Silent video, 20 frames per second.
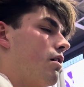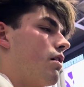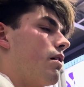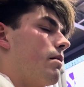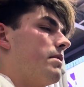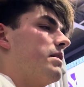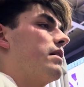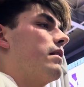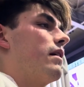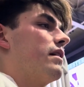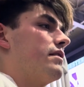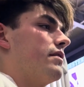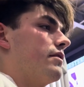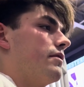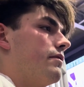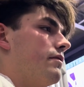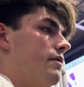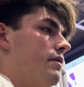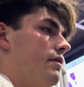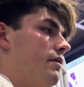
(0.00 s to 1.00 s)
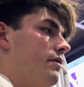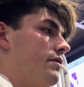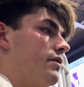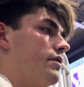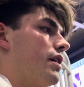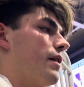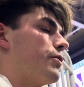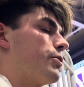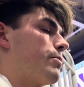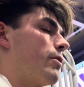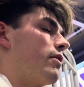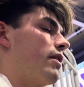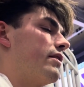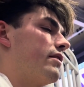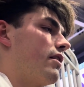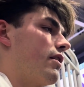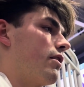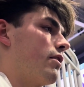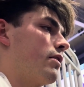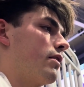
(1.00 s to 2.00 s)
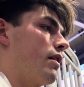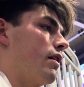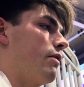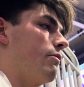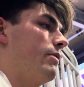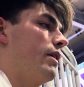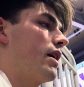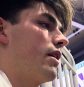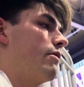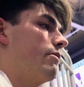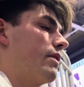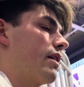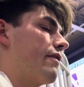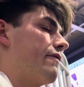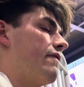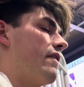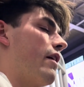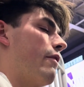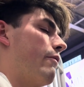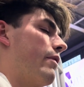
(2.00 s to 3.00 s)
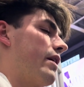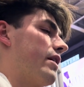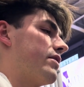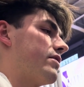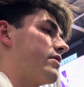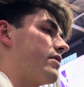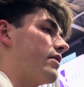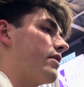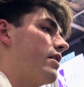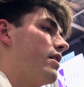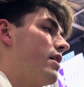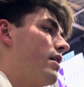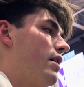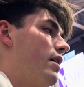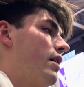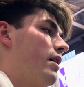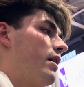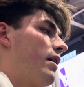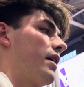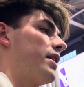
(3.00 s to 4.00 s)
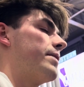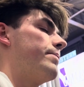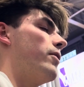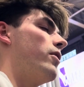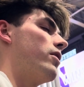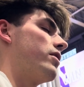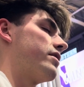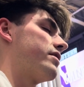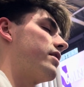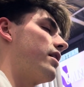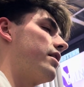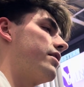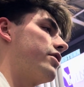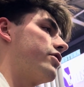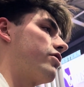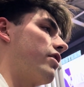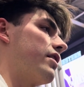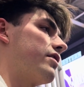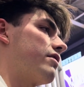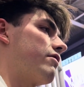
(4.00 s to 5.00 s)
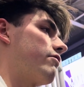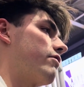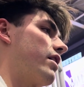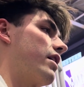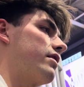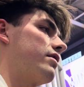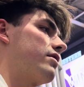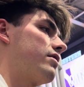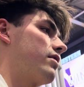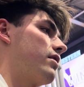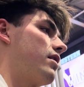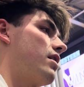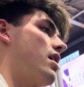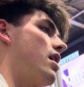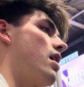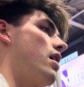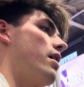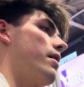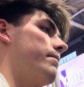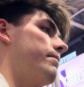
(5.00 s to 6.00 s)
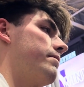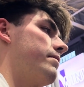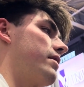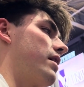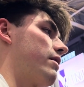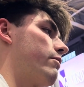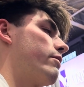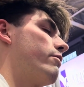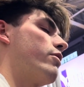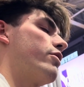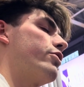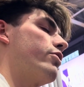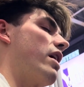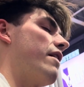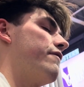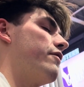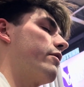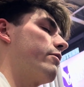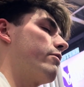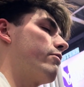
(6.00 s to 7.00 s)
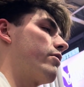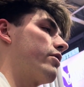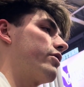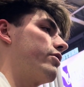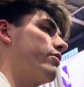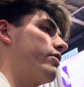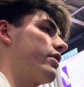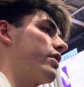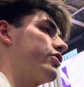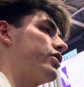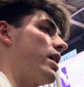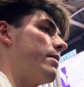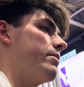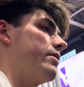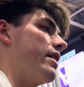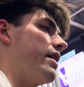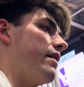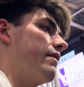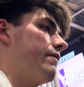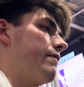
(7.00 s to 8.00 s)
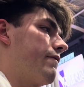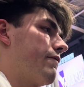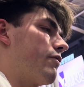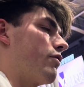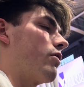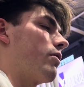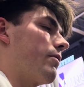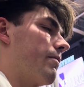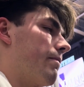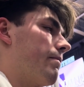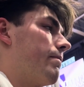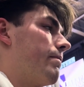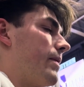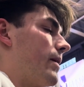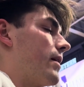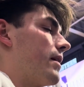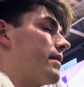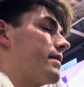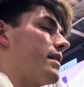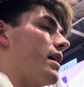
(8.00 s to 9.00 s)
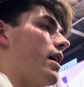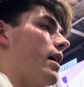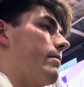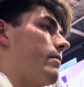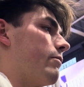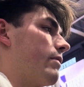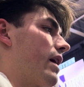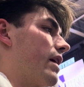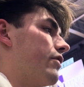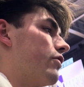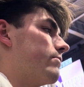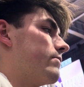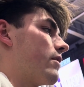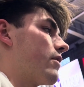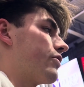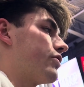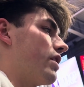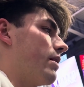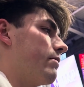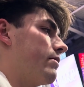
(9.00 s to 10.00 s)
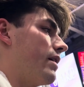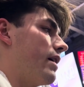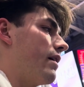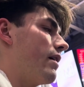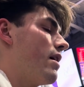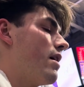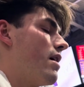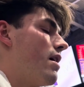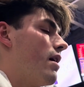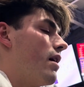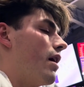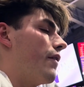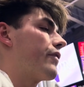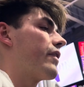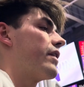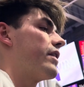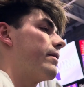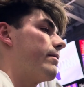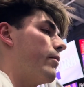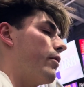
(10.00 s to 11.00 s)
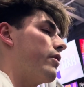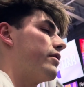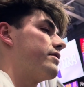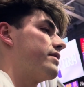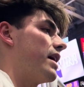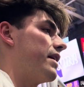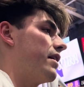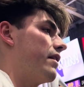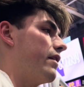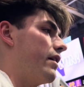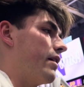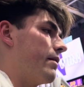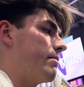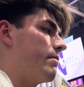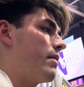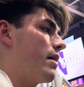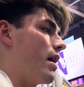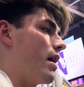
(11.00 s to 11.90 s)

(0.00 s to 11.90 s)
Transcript: Yeah, I mean, it's a tough spurt right there, and we gotta find ways to get the ball inside to trace and race. I thought we weren't doing a good job of that for a period of time, and we gotta do a better job of that, of getting the ball inside to them.